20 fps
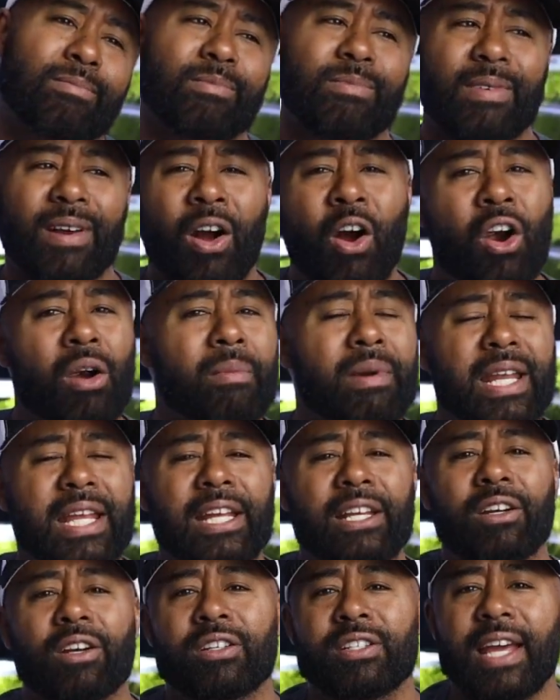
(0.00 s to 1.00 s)
harmony
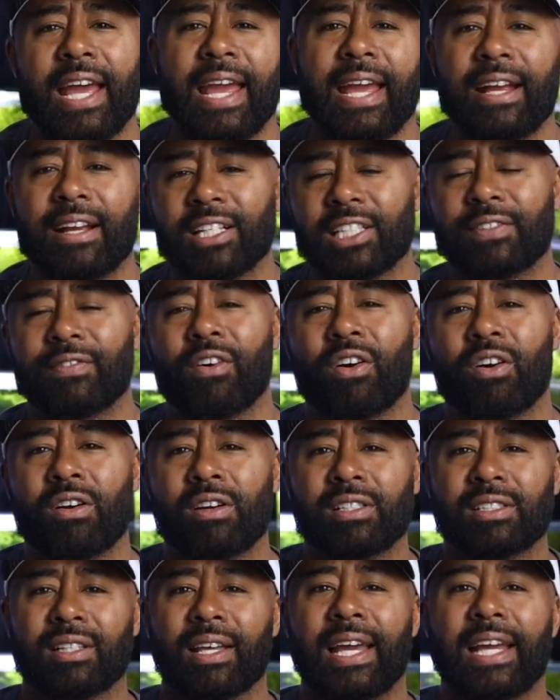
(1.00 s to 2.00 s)
in your tank as far
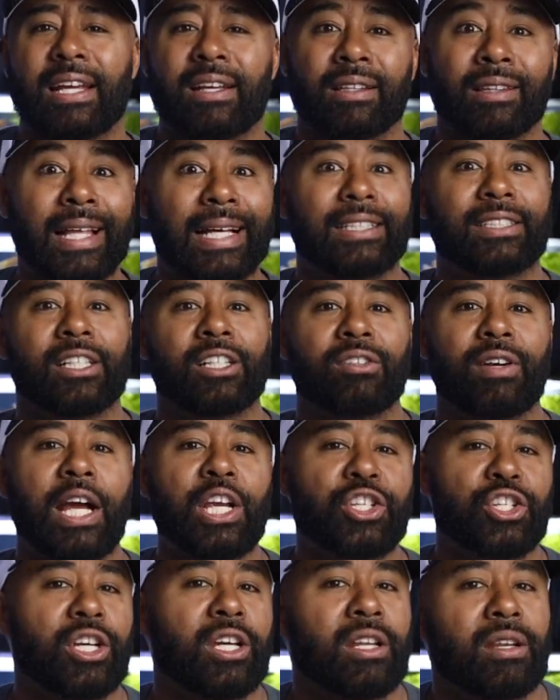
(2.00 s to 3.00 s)
as like less
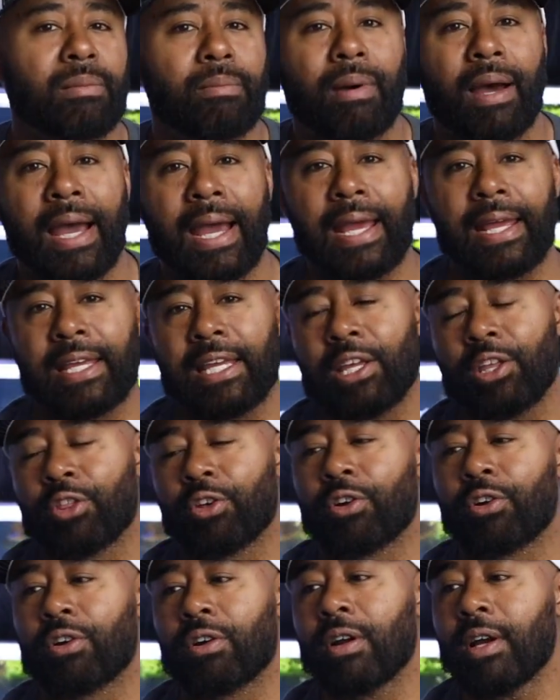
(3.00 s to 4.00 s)
aggression by
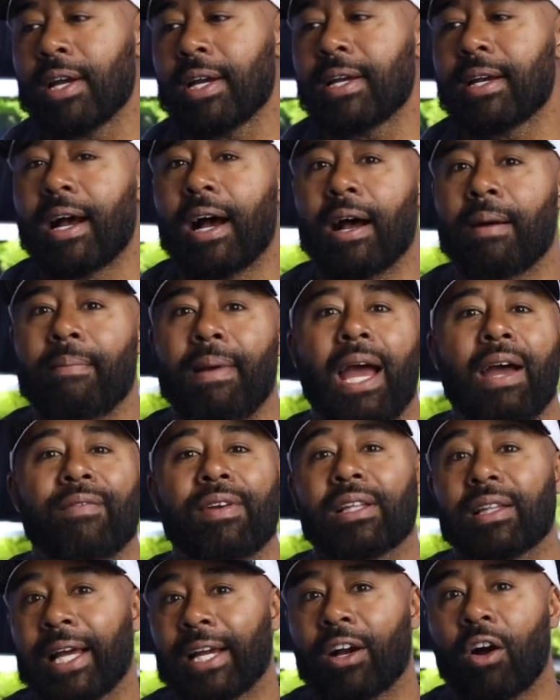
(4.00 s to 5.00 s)
either
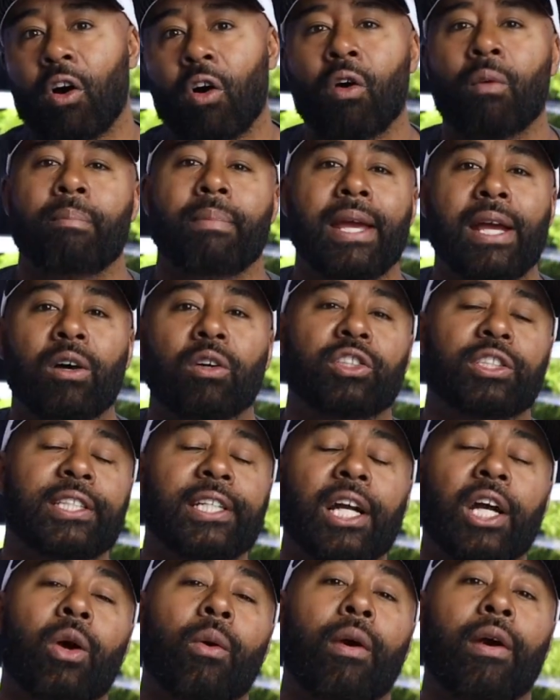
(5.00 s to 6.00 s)
having like all males in
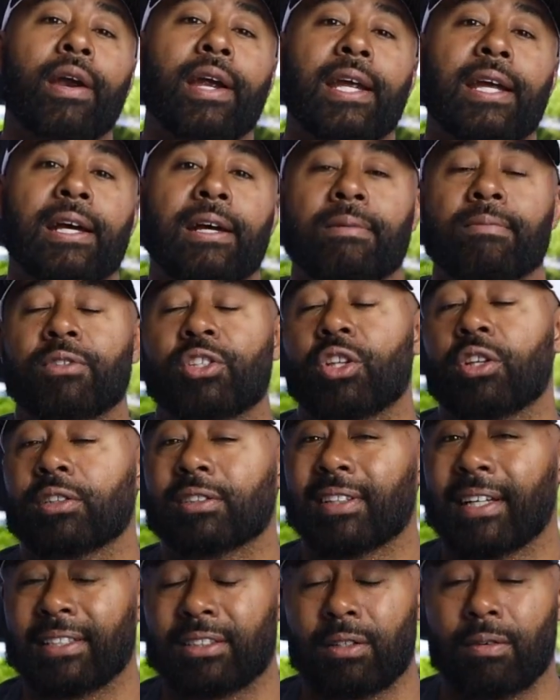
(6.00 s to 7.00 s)
your aquariums,
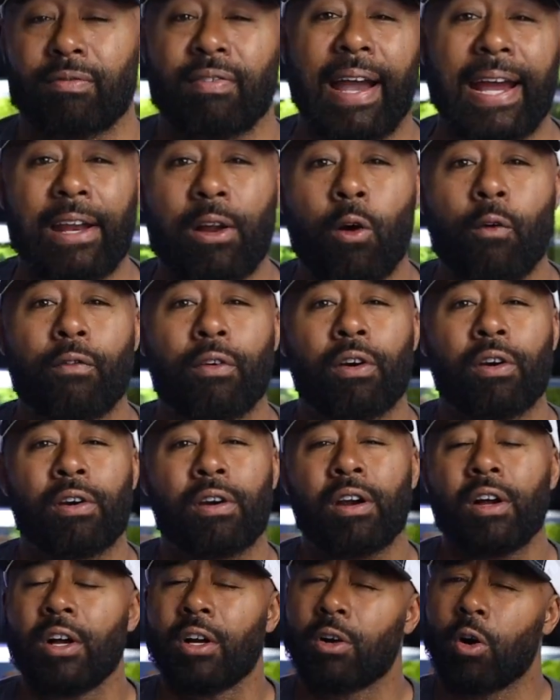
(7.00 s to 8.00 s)
there's less to fight
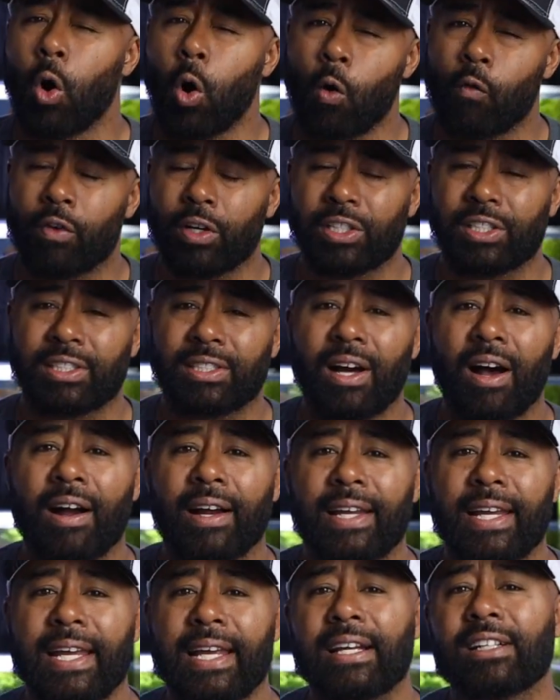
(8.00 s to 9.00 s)
over,
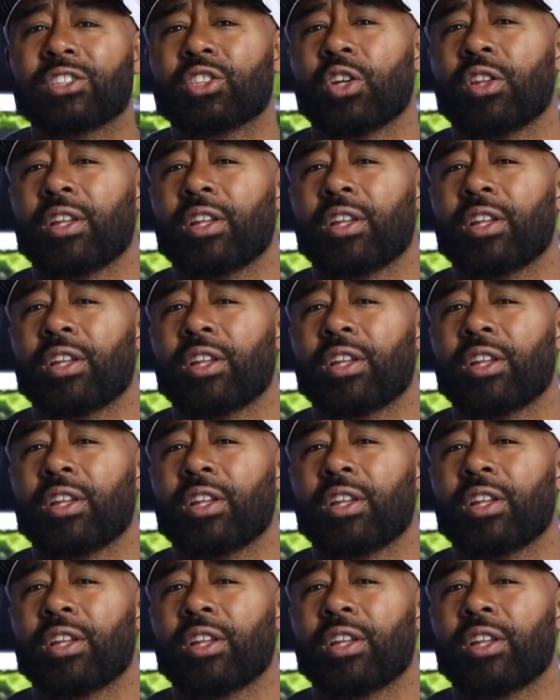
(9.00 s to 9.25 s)
overstocking so